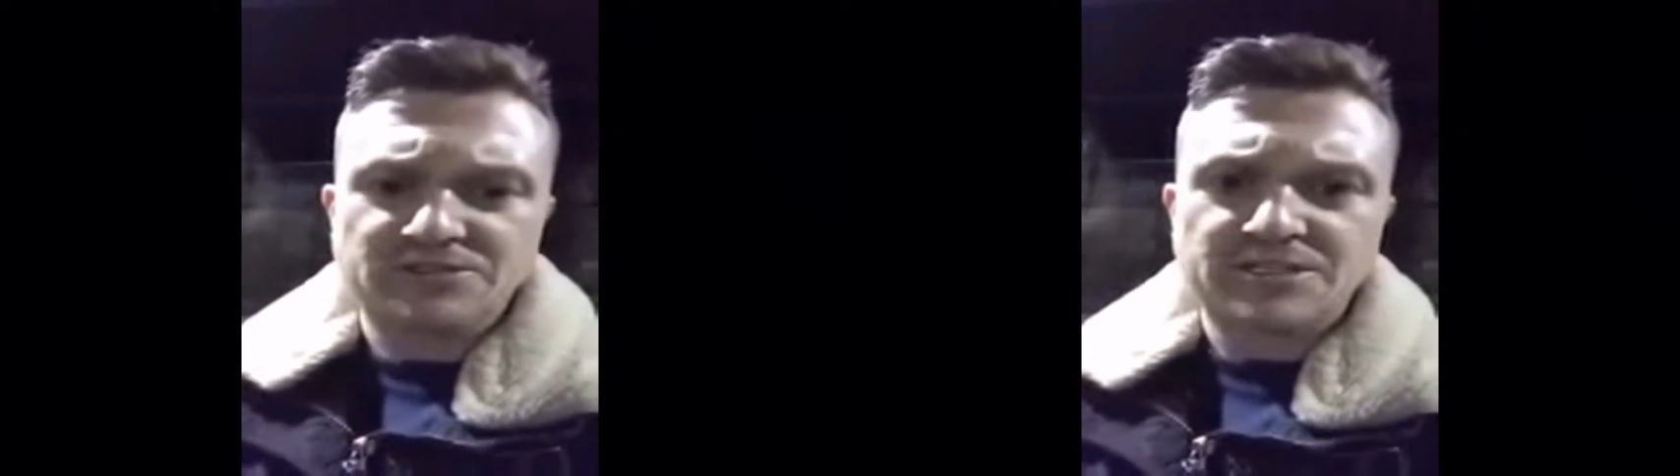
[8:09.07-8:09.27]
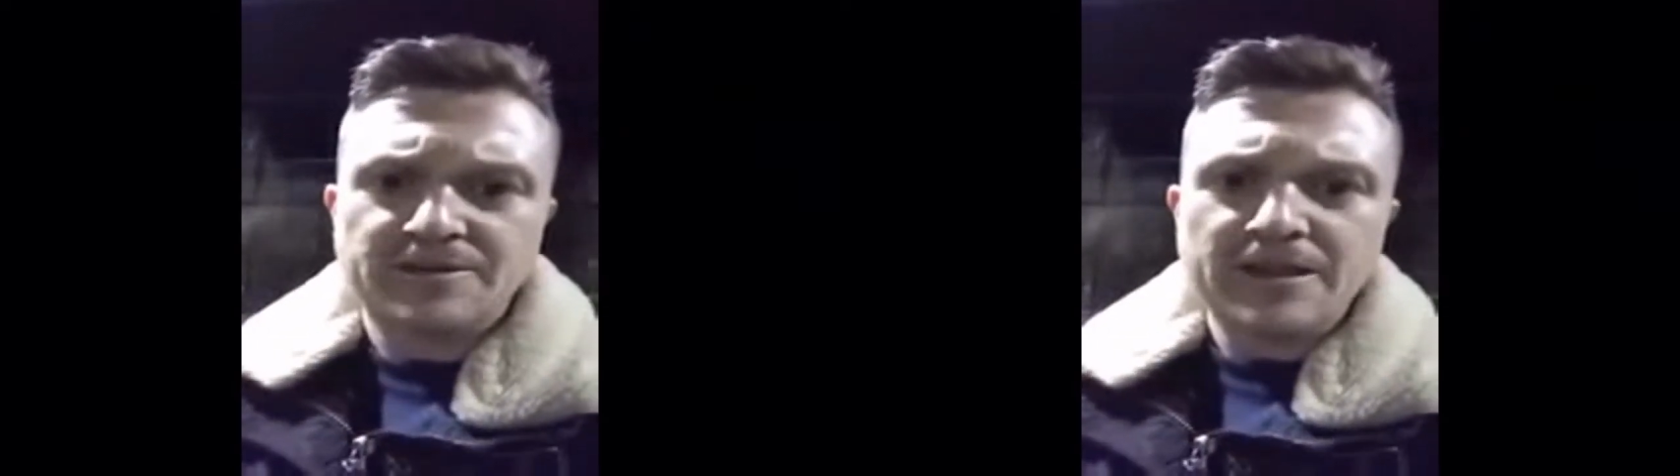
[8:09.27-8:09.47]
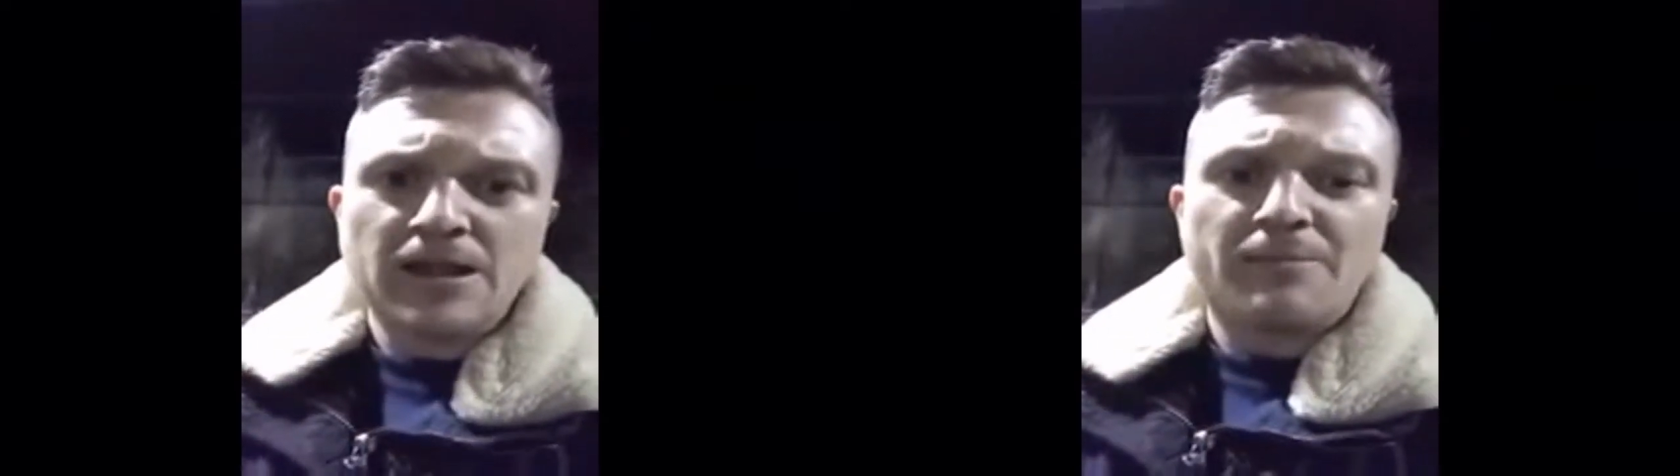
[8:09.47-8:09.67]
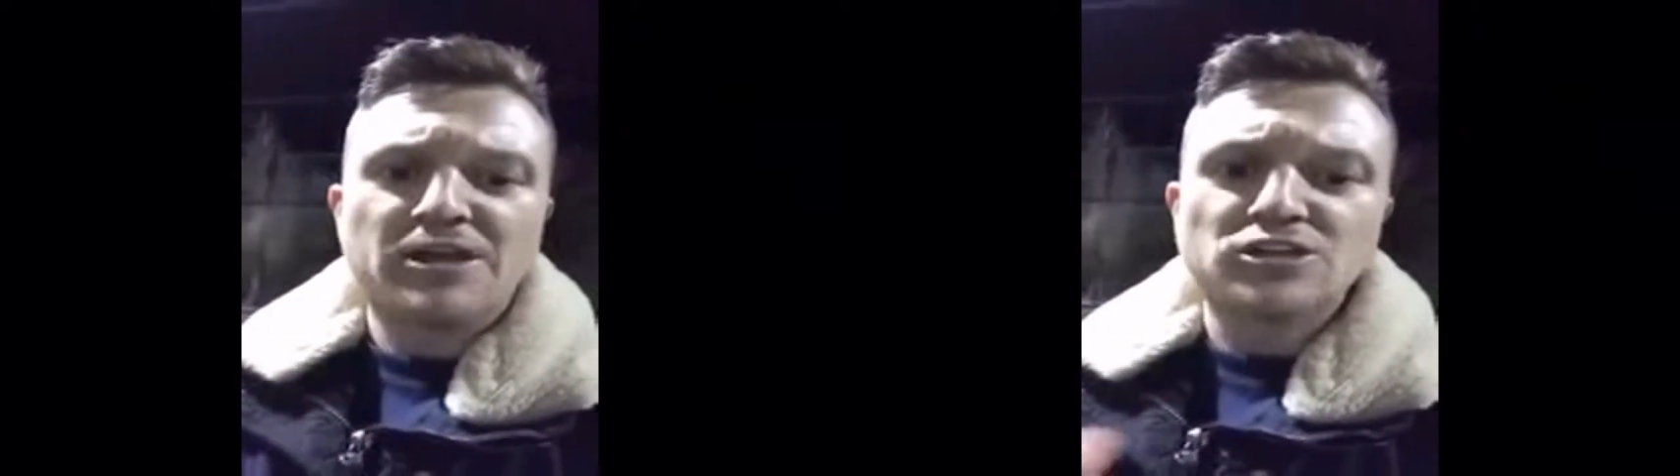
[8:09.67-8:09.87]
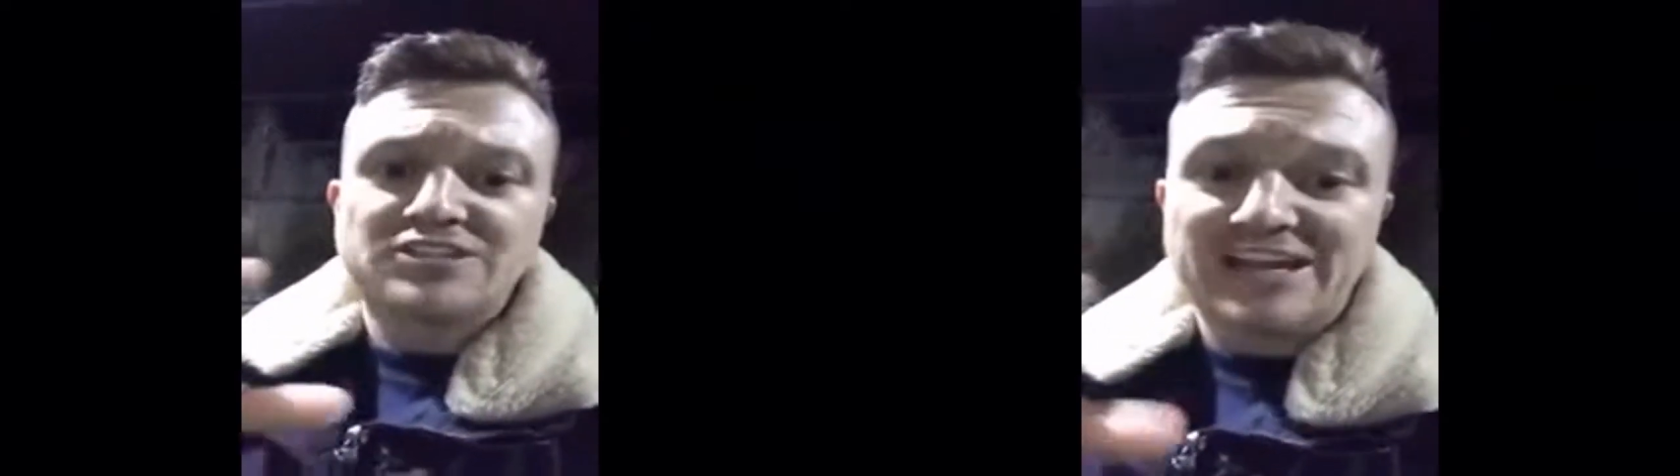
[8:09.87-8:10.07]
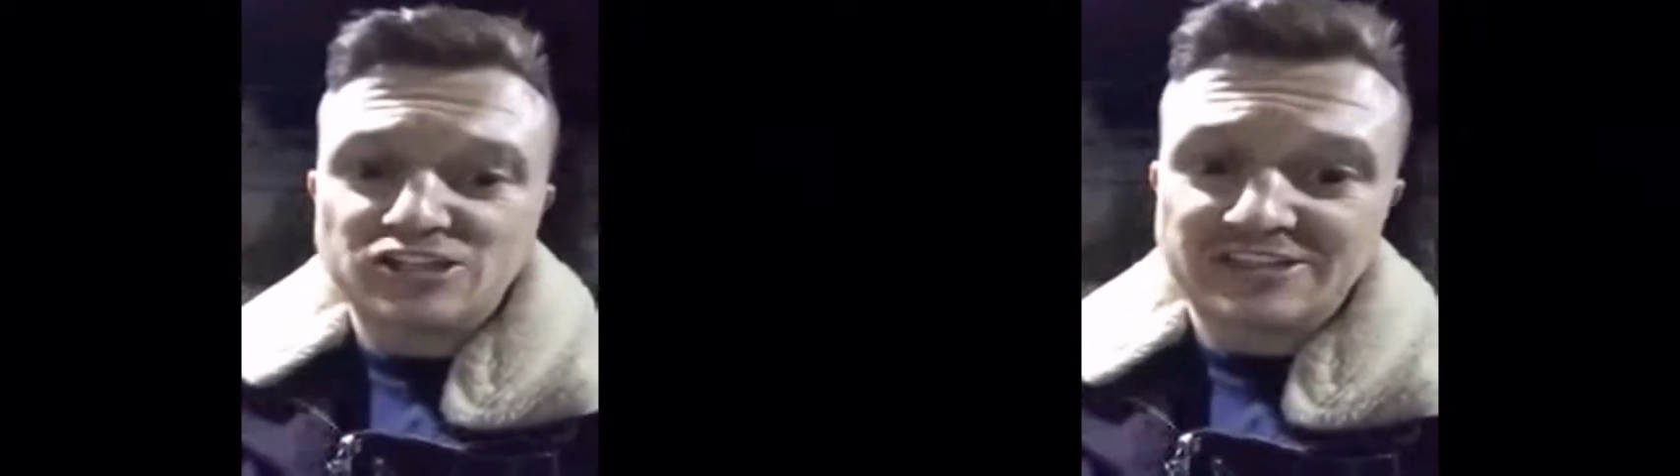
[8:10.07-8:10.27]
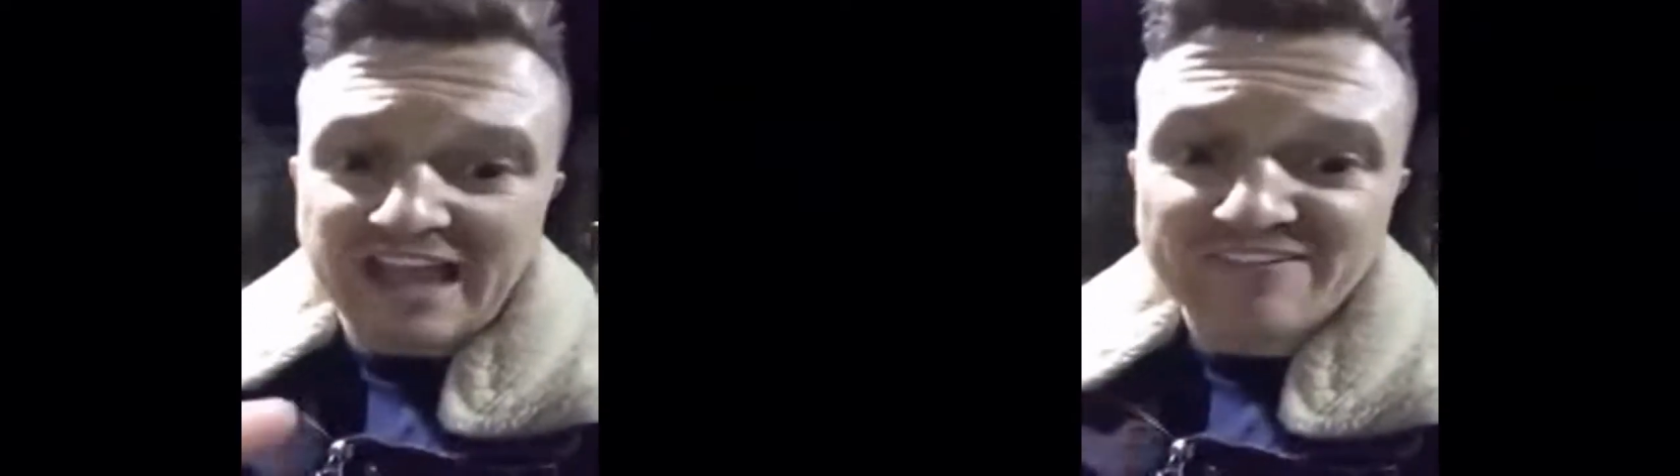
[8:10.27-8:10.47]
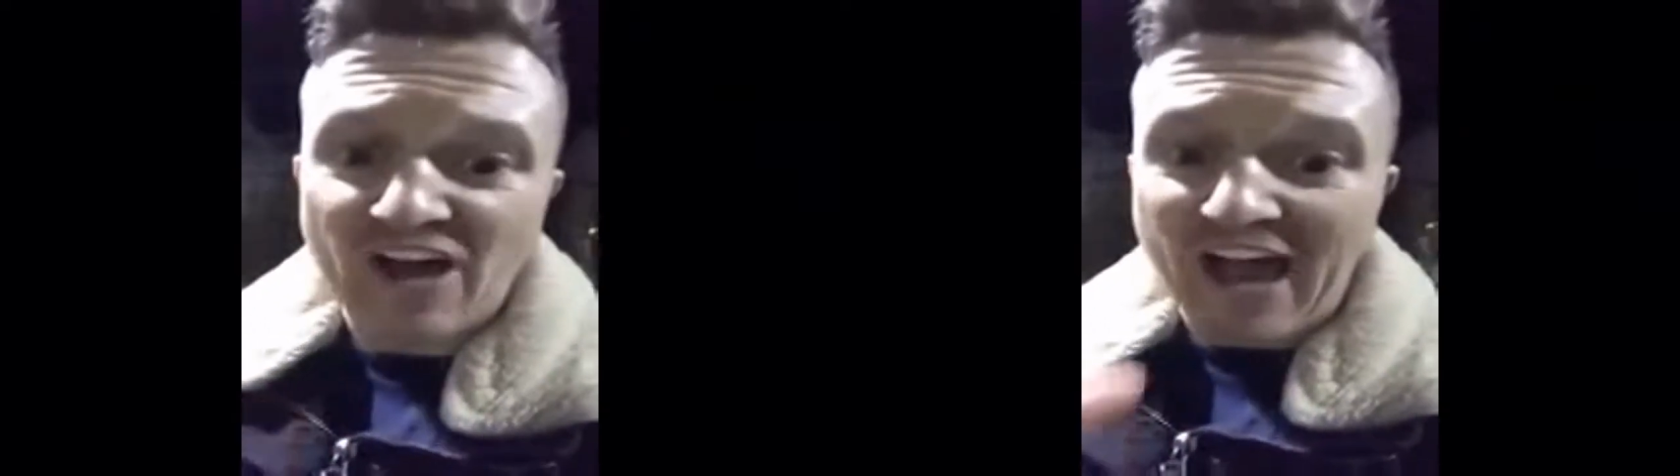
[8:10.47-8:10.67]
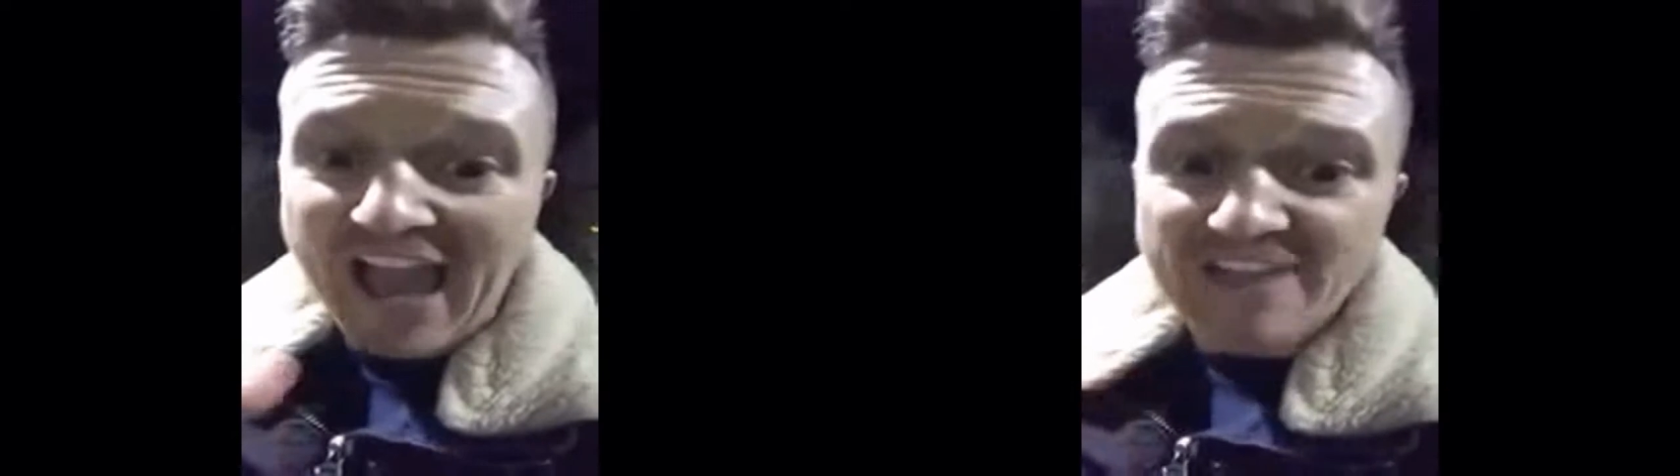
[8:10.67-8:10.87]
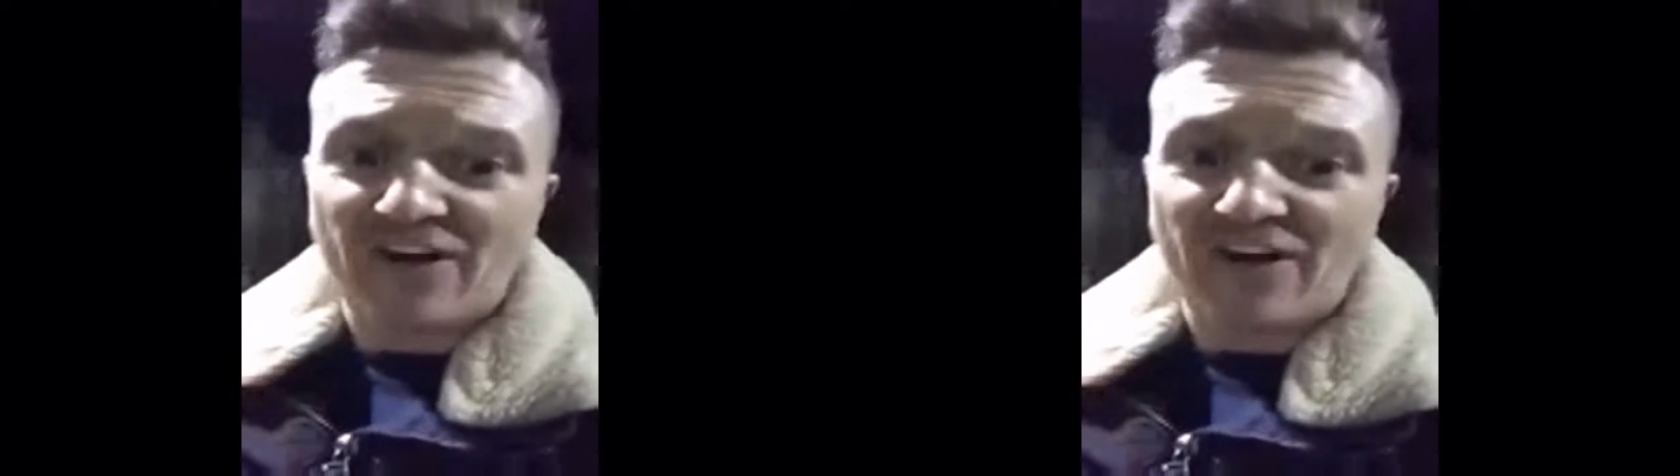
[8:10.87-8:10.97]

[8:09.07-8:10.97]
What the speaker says: because they should never, ever